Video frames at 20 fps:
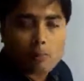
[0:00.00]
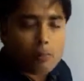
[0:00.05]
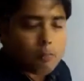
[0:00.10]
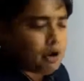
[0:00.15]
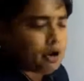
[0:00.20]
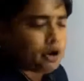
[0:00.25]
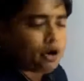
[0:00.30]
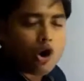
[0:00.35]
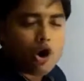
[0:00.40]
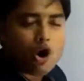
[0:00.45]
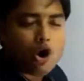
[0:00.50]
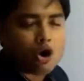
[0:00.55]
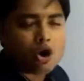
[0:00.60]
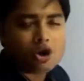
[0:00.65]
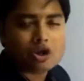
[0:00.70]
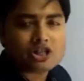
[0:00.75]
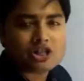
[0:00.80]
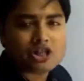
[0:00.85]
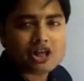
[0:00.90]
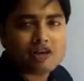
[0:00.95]

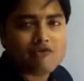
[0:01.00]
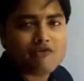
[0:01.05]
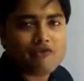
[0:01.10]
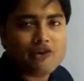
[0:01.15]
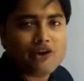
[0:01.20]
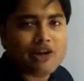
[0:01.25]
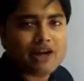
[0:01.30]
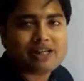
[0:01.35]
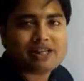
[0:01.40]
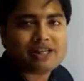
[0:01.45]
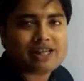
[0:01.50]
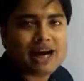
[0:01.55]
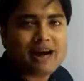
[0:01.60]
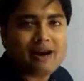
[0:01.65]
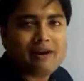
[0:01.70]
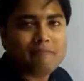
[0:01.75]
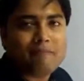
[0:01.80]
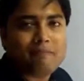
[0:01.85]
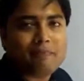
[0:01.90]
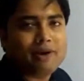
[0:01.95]
Because, say for
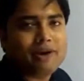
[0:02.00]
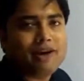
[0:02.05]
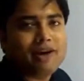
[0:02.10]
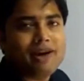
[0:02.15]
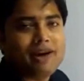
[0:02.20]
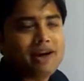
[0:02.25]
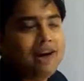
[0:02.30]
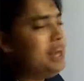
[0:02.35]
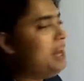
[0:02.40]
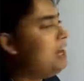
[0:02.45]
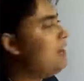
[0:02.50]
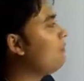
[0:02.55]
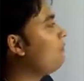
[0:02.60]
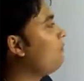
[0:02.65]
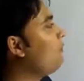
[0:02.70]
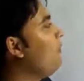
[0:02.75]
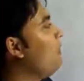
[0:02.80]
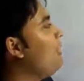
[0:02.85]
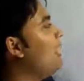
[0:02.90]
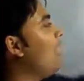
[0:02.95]
example, if
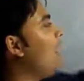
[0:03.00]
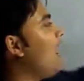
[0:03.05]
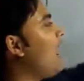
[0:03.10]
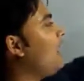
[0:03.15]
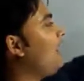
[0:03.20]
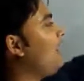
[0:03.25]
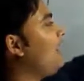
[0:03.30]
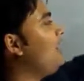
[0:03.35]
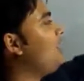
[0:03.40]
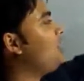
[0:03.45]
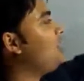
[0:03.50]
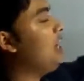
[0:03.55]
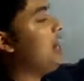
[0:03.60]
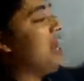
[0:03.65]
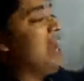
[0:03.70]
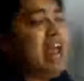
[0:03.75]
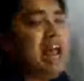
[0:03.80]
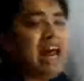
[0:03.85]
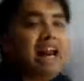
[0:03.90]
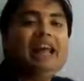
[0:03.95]
we are attaching
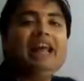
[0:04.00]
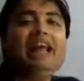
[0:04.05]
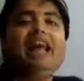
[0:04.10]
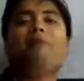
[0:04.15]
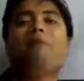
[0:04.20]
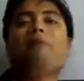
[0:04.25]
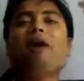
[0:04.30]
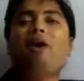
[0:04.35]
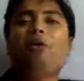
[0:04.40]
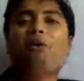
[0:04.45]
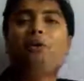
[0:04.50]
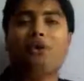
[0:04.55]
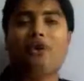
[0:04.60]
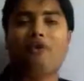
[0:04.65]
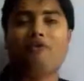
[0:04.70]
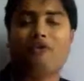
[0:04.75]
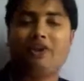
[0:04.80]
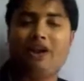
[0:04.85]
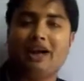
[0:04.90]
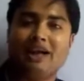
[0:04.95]
any amount
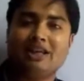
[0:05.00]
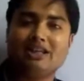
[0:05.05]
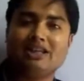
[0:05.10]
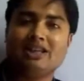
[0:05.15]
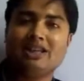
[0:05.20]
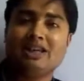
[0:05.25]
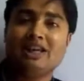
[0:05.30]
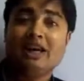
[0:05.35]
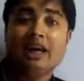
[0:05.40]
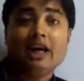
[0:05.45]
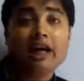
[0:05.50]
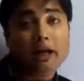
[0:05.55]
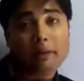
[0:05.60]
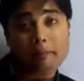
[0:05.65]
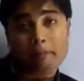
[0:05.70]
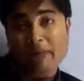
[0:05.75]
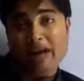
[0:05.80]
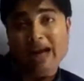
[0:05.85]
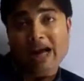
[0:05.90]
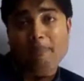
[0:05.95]
of S, it
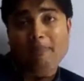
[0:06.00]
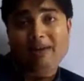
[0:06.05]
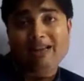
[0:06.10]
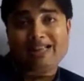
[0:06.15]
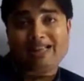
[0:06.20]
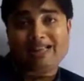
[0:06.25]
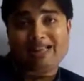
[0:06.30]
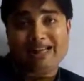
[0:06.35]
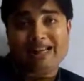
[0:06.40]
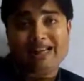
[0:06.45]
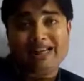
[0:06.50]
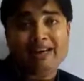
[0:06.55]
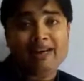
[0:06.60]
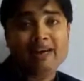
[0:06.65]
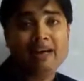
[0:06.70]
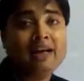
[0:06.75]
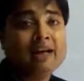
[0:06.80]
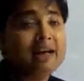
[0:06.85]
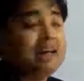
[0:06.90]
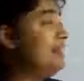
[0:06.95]
may be
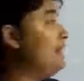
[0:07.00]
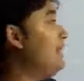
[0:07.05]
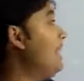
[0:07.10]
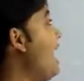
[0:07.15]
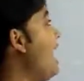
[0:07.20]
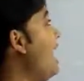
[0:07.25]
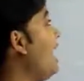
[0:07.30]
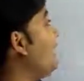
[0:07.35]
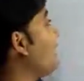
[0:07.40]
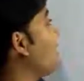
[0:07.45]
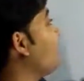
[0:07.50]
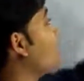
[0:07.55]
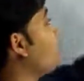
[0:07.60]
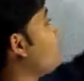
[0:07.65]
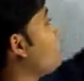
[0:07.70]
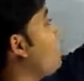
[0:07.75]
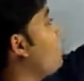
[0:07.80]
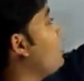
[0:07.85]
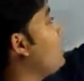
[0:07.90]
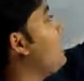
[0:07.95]
seen that the
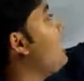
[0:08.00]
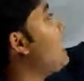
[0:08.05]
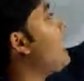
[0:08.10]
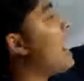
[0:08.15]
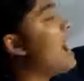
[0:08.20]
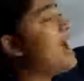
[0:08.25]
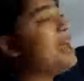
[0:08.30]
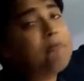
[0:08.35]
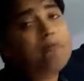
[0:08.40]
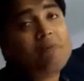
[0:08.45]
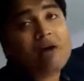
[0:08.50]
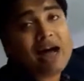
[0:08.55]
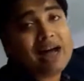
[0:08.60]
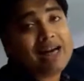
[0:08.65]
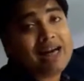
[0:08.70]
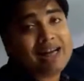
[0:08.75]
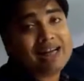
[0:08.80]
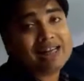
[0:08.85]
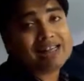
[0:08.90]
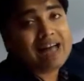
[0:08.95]
total I
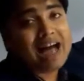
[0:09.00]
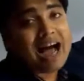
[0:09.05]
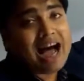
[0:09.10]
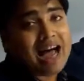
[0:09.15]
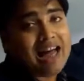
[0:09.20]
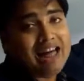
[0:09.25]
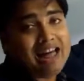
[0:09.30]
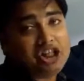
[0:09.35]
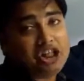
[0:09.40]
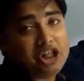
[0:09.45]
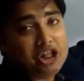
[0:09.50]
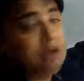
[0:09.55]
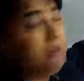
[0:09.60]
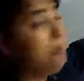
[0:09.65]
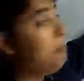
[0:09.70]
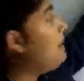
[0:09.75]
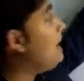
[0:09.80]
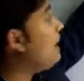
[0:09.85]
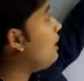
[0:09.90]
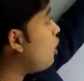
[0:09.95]
minus
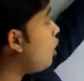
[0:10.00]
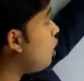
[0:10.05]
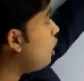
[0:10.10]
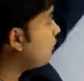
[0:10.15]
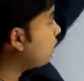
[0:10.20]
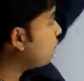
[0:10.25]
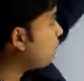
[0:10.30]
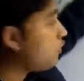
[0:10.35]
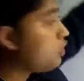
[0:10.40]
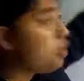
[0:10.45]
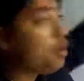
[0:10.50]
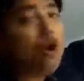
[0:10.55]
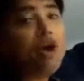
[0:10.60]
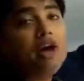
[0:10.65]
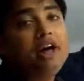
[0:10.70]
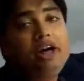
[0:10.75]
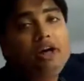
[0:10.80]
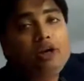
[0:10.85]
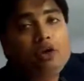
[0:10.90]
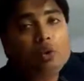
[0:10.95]
Ig may not flow
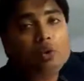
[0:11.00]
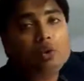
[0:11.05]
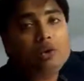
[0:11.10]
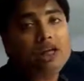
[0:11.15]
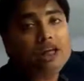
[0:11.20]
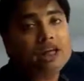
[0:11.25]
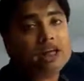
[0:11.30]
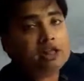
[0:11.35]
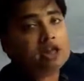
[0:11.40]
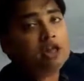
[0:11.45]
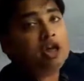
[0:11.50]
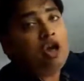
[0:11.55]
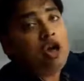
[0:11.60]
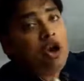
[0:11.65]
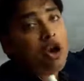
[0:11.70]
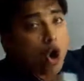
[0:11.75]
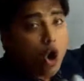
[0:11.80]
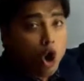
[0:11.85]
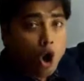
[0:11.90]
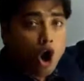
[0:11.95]
into this,
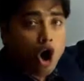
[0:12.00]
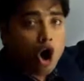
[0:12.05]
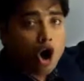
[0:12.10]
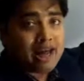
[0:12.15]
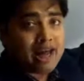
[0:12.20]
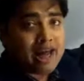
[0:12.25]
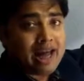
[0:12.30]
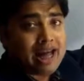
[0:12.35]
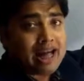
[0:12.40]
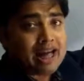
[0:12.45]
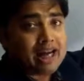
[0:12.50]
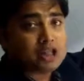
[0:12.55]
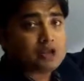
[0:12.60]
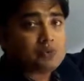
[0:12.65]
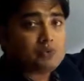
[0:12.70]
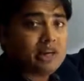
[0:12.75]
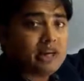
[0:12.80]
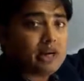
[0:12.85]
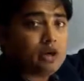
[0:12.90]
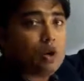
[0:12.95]
or else
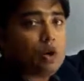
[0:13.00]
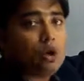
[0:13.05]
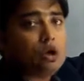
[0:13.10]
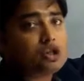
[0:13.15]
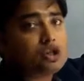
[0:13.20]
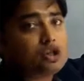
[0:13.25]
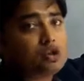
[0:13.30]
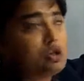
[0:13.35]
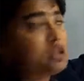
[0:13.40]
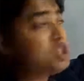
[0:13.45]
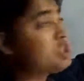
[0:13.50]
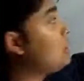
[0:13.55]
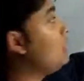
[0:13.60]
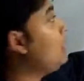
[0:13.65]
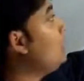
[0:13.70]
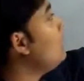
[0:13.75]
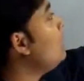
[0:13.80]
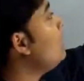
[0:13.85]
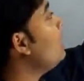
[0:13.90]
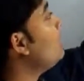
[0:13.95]
we can also see